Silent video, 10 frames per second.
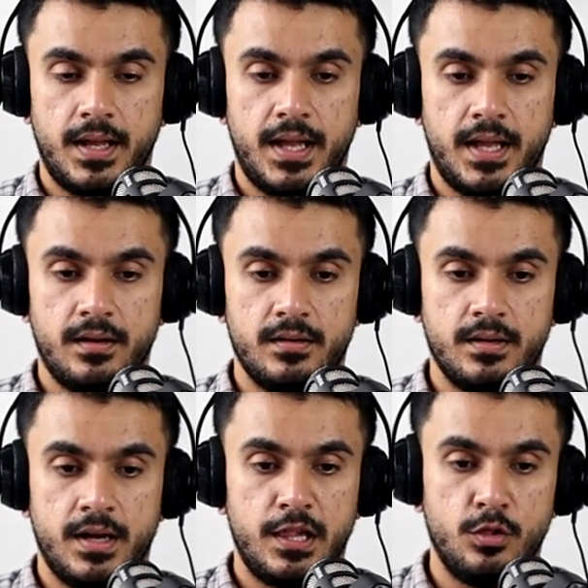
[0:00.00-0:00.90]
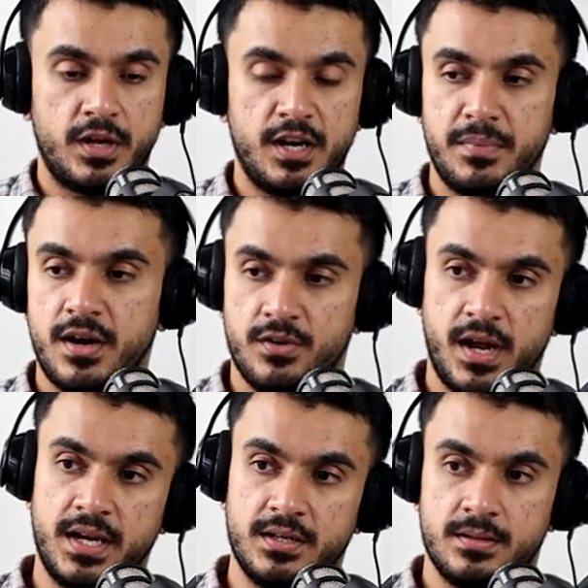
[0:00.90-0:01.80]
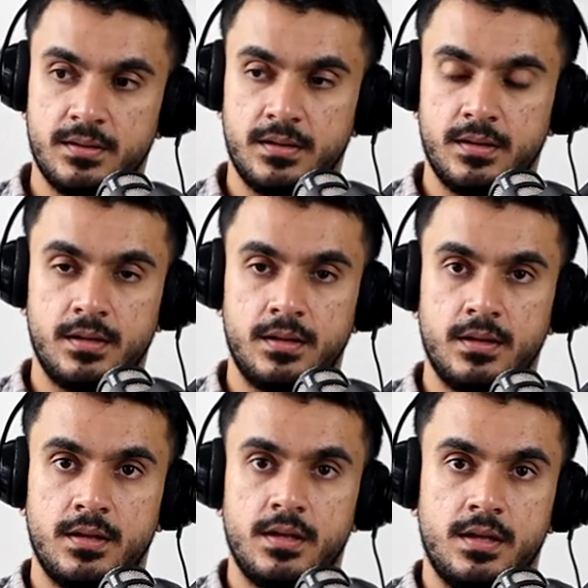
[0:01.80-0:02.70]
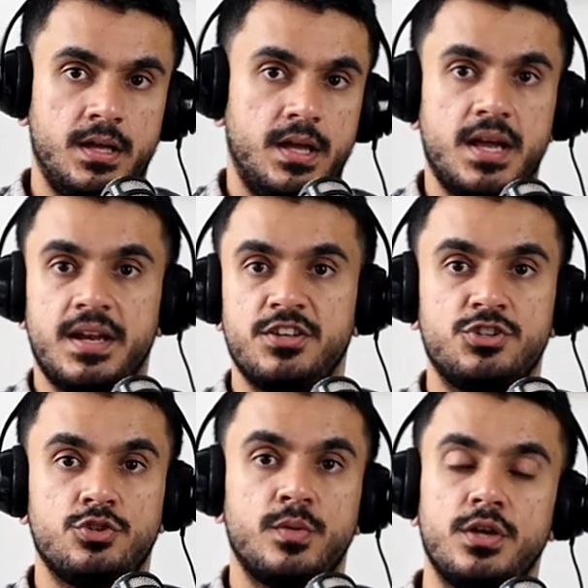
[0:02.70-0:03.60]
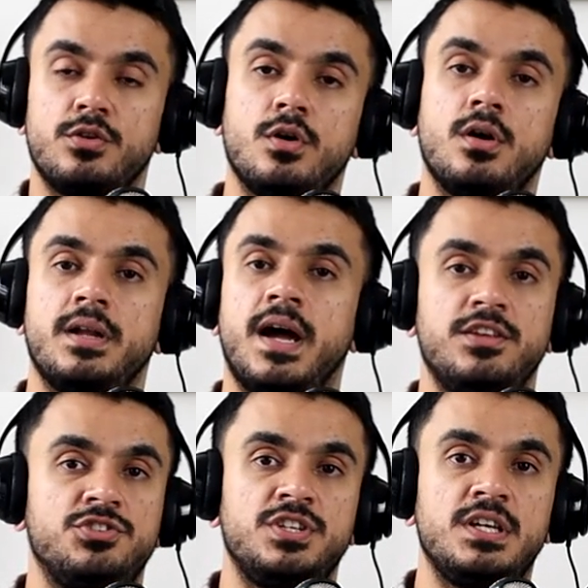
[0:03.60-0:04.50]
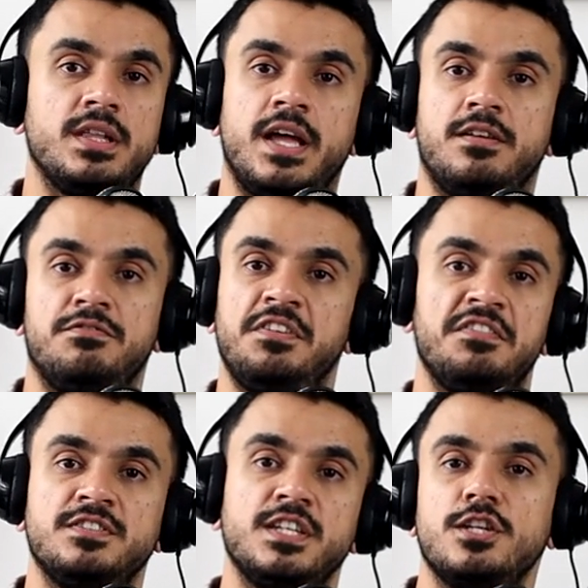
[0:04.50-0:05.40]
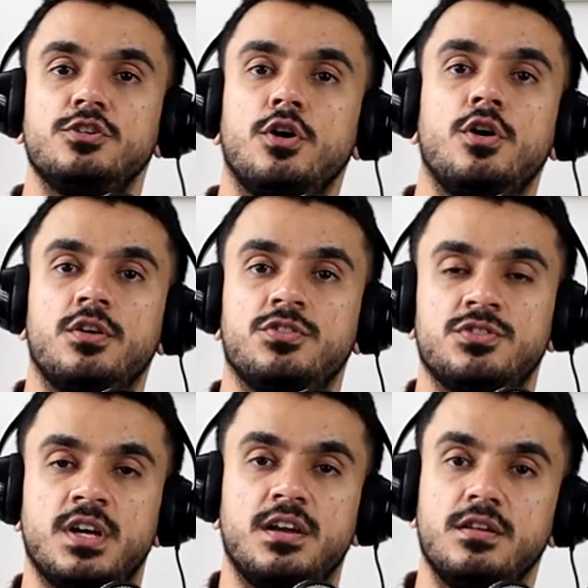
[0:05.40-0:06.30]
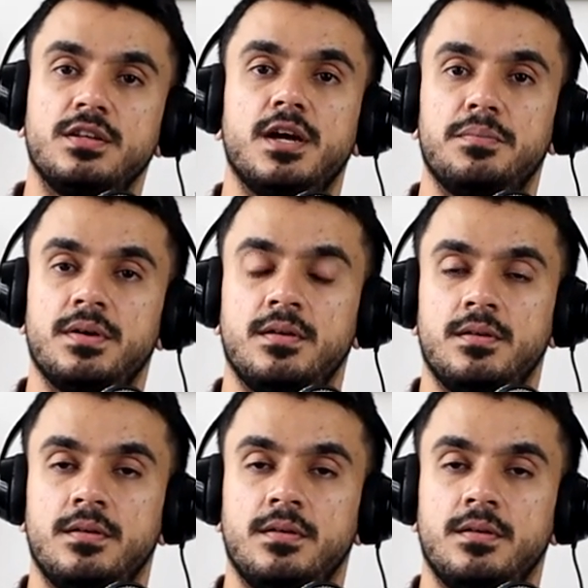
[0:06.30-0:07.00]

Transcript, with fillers: And I look at my right and I swear to God, I see like 15 dogs huddled up.